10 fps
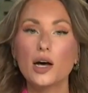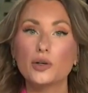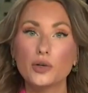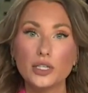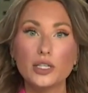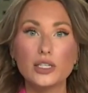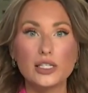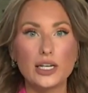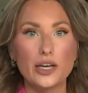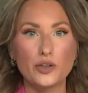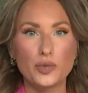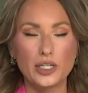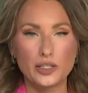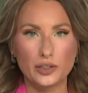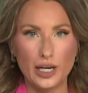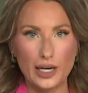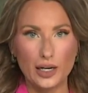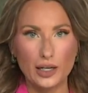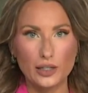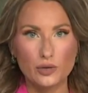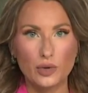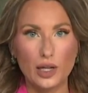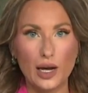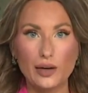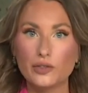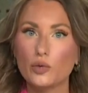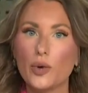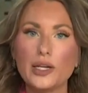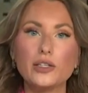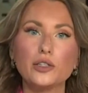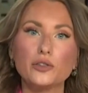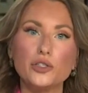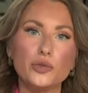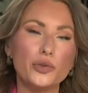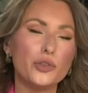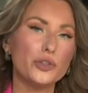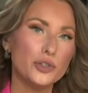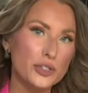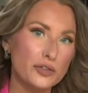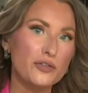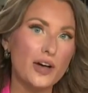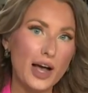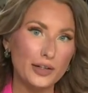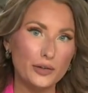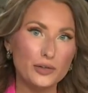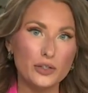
According to the city, other potential candidates will have to wait until June 3rd to file.